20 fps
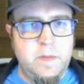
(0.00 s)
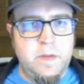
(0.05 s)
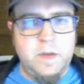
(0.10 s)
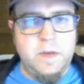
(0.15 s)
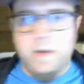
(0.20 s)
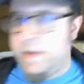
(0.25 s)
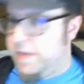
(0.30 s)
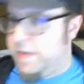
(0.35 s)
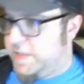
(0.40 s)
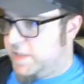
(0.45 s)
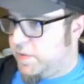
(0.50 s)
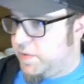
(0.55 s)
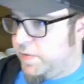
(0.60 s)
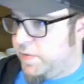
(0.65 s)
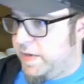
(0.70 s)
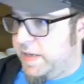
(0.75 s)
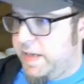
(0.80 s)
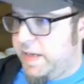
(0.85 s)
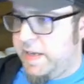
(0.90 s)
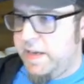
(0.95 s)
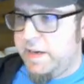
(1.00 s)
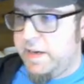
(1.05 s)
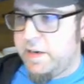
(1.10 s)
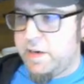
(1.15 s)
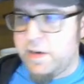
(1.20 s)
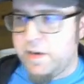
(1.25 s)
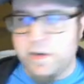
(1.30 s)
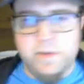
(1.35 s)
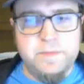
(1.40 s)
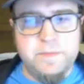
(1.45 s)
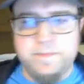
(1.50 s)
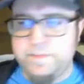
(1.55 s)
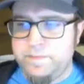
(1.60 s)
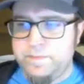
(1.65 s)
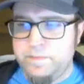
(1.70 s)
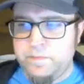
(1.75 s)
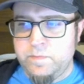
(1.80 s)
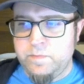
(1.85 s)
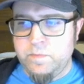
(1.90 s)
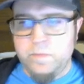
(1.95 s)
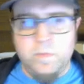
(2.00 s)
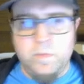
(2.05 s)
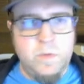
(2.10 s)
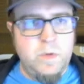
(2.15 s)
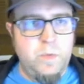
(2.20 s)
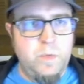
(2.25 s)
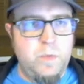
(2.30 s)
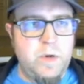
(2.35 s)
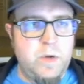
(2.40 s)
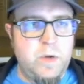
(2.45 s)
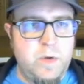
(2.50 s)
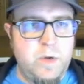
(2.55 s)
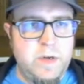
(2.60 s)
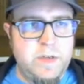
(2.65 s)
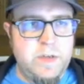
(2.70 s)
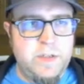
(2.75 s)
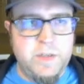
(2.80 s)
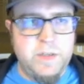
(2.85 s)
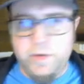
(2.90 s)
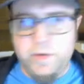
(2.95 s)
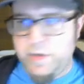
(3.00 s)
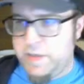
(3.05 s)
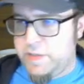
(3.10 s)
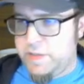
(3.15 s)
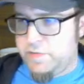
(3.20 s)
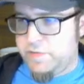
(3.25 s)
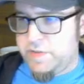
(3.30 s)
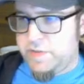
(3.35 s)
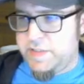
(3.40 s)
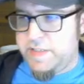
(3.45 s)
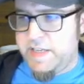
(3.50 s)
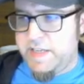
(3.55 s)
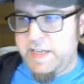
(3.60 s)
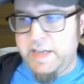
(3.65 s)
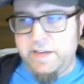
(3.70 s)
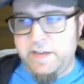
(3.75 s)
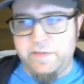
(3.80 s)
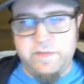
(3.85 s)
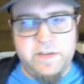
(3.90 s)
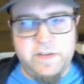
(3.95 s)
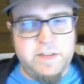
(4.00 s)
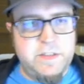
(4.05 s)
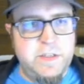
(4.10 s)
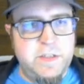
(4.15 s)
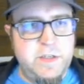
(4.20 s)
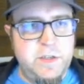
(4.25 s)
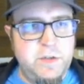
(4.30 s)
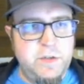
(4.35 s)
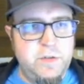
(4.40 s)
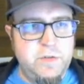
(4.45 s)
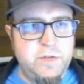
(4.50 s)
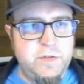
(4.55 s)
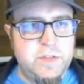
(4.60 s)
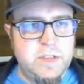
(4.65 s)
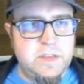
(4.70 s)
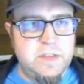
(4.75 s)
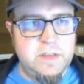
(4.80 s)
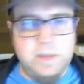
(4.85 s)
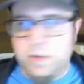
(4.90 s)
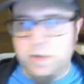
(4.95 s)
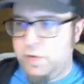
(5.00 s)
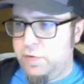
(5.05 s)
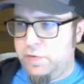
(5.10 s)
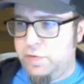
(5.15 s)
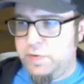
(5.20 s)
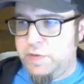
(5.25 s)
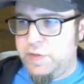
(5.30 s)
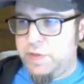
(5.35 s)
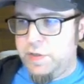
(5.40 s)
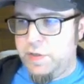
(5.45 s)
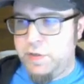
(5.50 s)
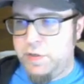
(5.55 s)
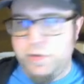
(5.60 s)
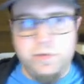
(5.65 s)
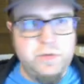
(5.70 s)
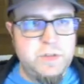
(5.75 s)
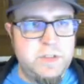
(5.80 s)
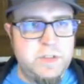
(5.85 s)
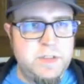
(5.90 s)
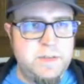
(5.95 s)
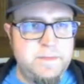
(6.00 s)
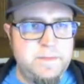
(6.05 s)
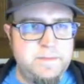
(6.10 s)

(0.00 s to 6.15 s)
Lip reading: All right, so in here, what I want to do is receive to-dos and load to-dos.